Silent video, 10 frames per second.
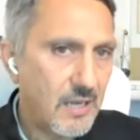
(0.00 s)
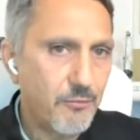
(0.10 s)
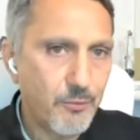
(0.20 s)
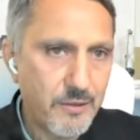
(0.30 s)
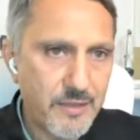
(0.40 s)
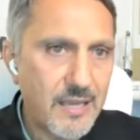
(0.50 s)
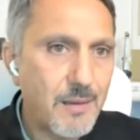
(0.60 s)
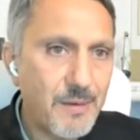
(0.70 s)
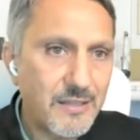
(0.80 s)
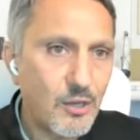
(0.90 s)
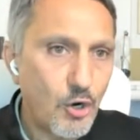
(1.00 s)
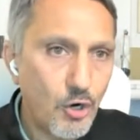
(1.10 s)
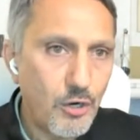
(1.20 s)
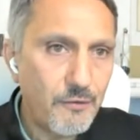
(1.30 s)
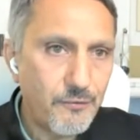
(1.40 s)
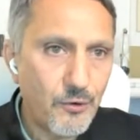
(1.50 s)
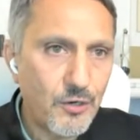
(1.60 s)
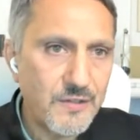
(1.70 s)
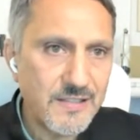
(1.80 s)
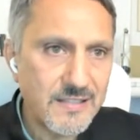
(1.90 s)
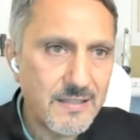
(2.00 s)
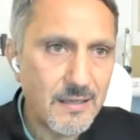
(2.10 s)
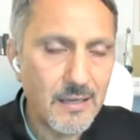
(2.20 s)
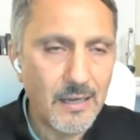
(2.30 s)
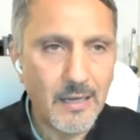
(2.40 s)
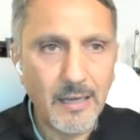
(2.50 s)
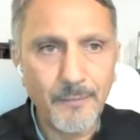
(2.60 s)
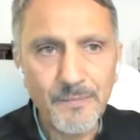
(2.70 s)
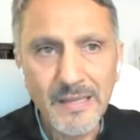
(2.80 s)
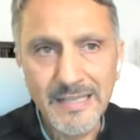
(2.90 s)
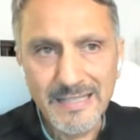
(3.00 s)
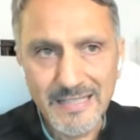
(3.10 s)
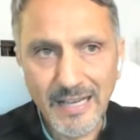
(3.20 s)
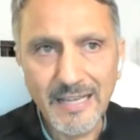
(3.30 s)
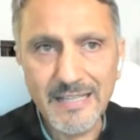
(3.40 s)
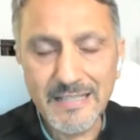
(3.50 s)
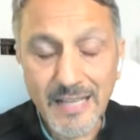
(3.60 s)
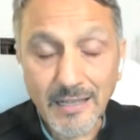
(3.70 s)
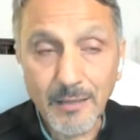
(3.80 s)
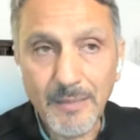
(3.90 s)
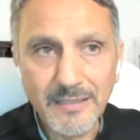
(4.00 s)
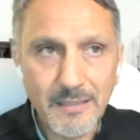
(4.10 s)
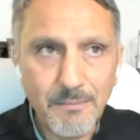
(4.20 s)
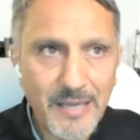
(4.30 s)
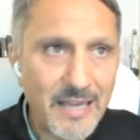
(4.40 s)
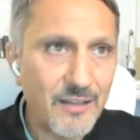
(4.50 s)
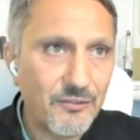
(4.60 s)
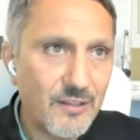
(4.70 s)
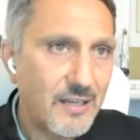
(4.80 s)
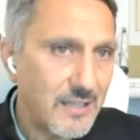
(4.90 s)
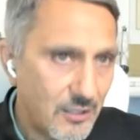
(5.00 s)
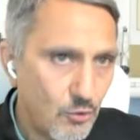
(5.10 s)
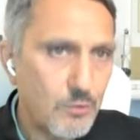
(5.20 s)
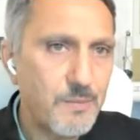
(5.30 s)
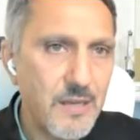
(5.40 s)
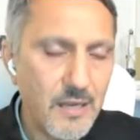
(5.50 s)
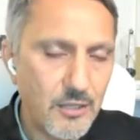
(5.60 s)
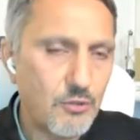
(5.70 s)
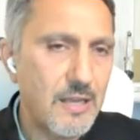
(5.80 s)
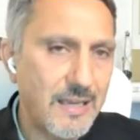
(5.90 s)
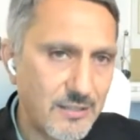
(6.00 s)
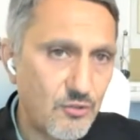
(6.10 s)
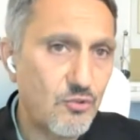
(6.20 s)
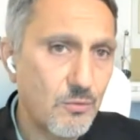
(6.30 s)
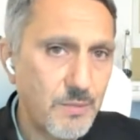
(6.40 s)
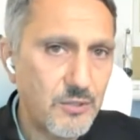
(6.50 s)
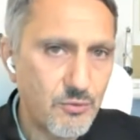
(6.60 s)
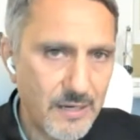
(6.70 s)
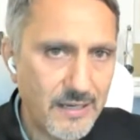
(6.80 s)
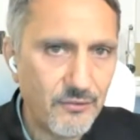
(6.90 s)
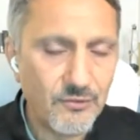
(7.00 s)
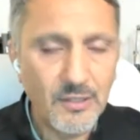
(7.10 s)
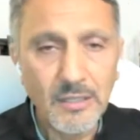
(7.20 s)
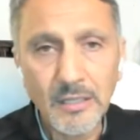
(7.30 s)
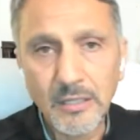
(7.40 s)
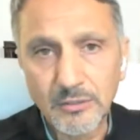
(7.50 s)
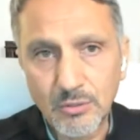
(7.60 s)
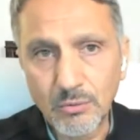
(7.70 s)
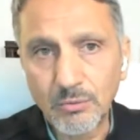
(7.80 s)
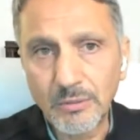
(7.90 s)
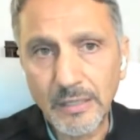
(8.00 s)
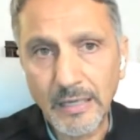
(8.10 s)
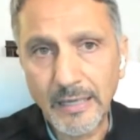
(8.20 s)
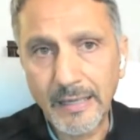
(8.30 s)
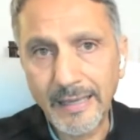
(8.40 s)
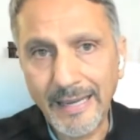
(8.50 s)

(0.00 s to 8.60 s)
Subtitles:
meaning if we think about the first Zionist settlement in Palestine, it should be traced to